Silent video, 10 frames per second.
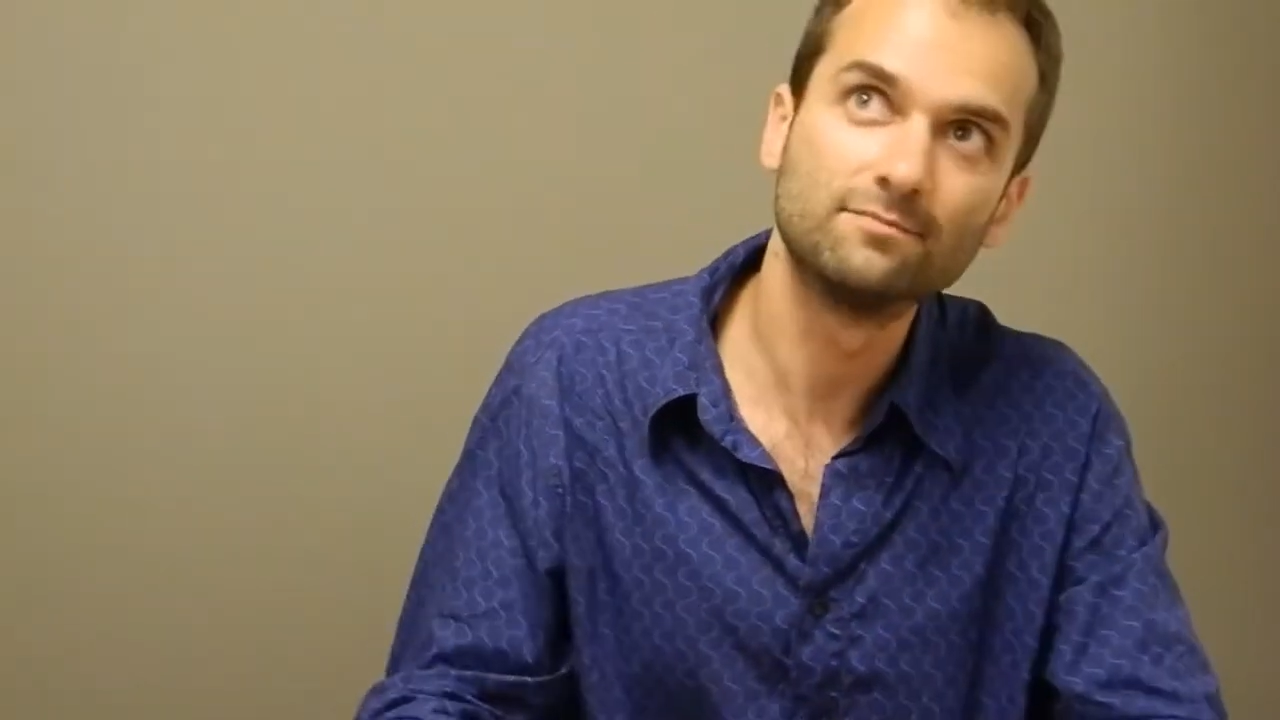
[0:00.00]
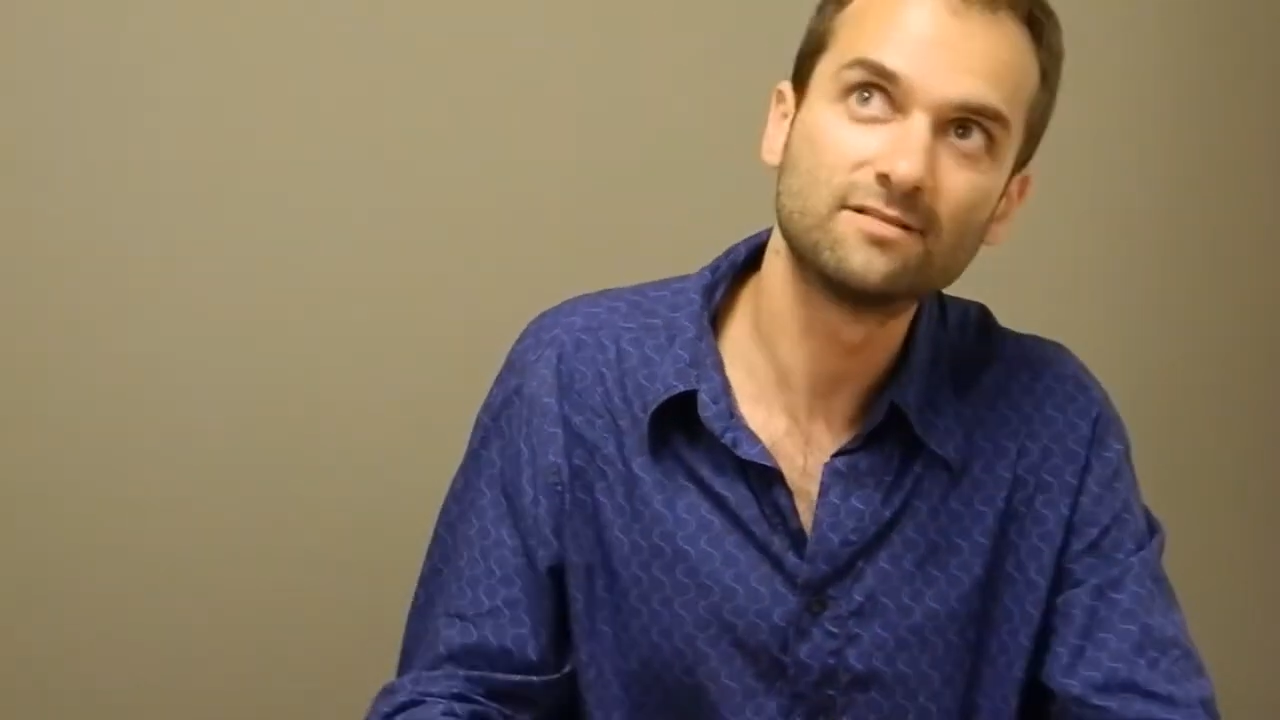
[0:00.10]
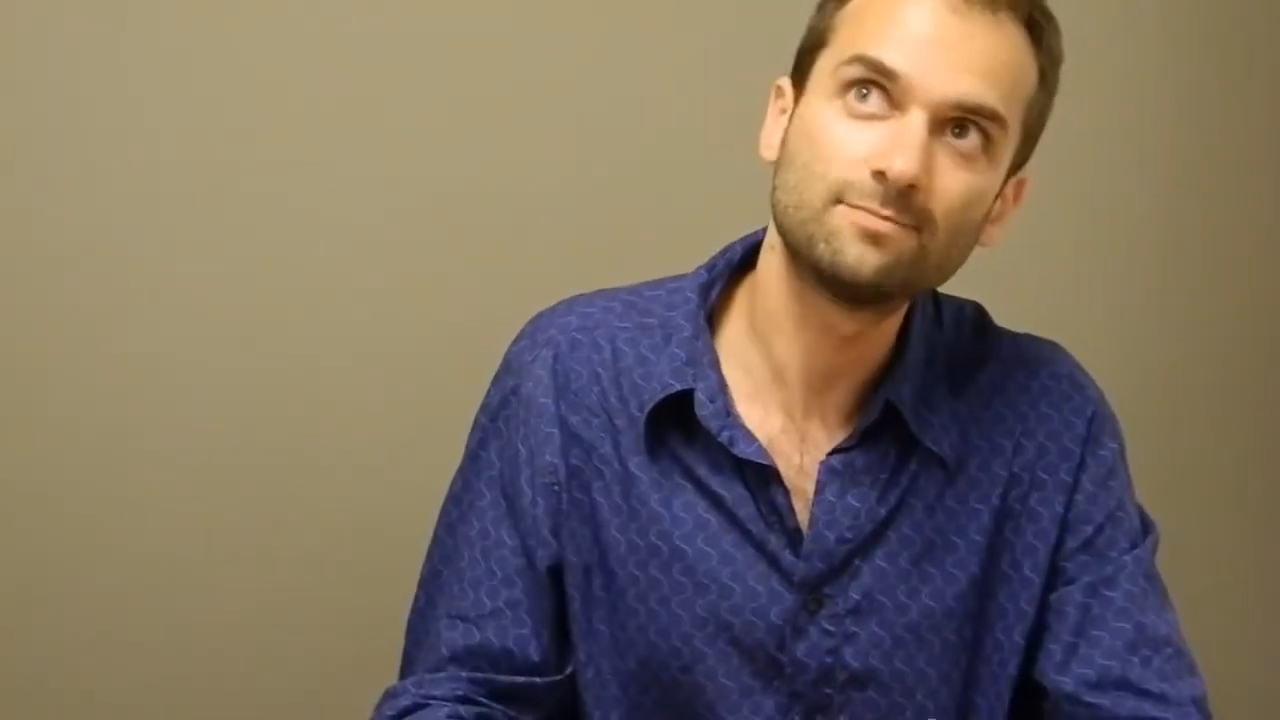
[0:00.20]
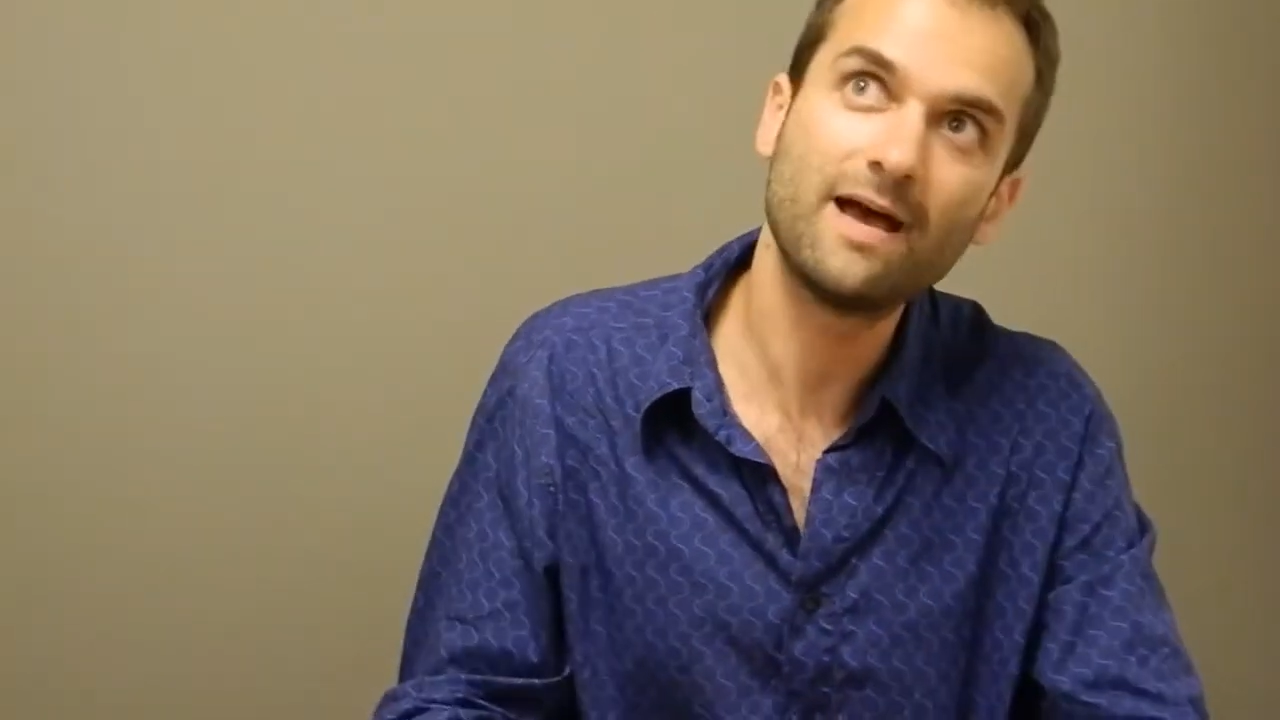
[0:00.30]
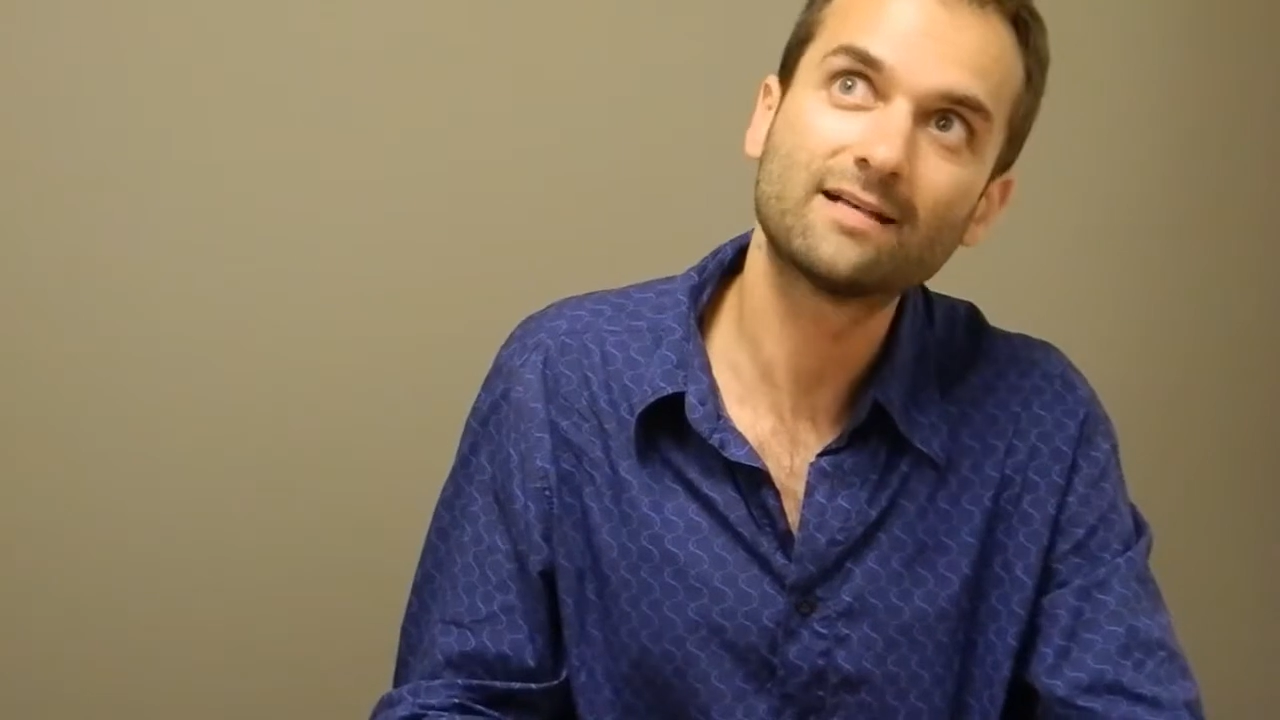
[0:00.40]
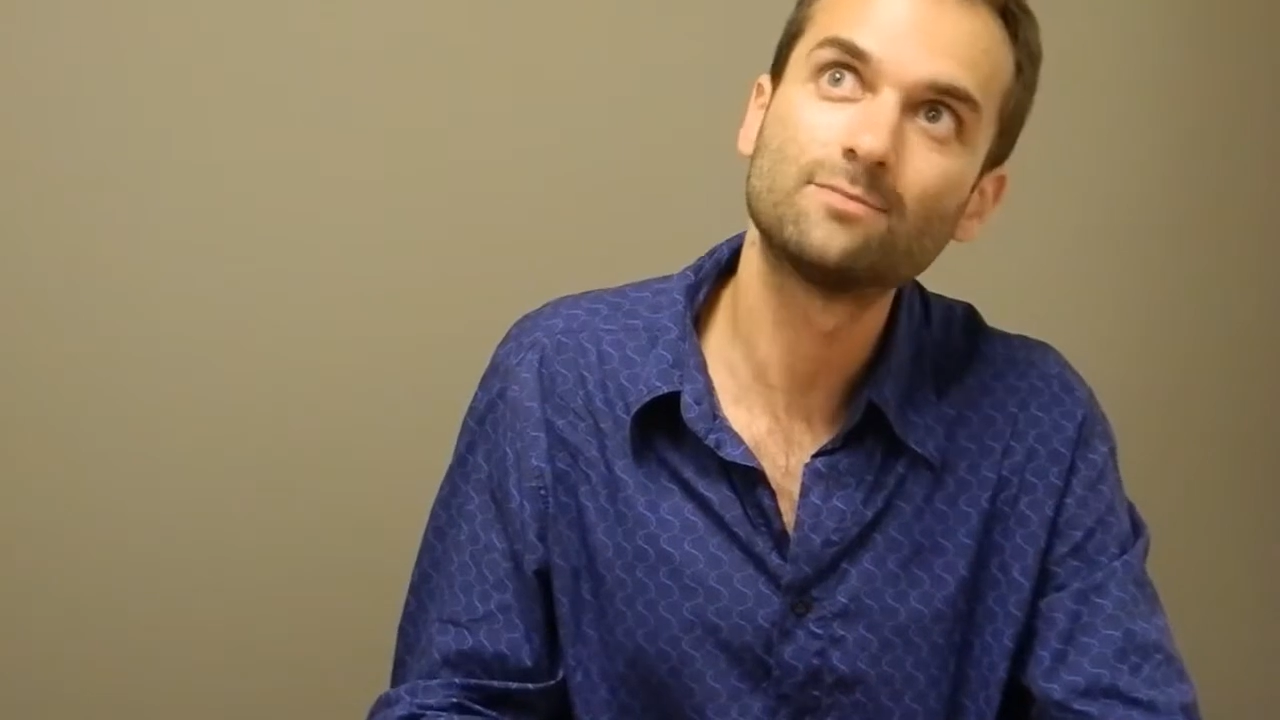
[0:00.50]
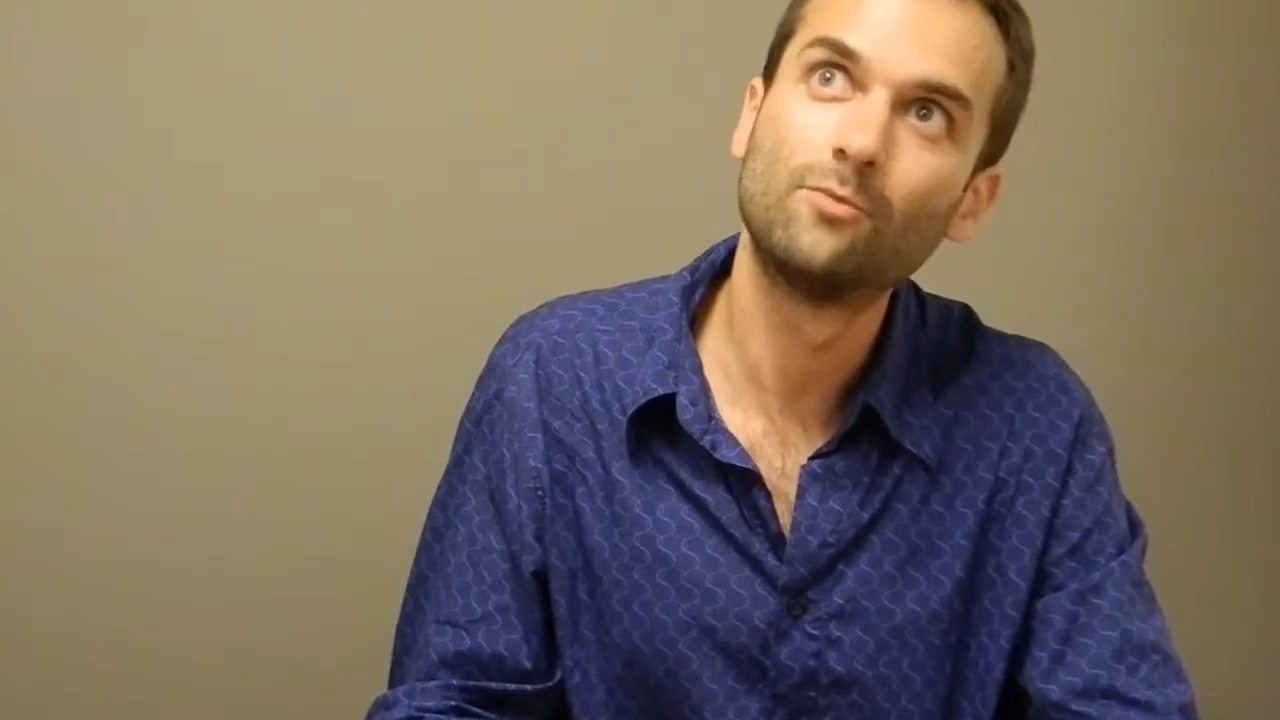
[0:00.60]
smacks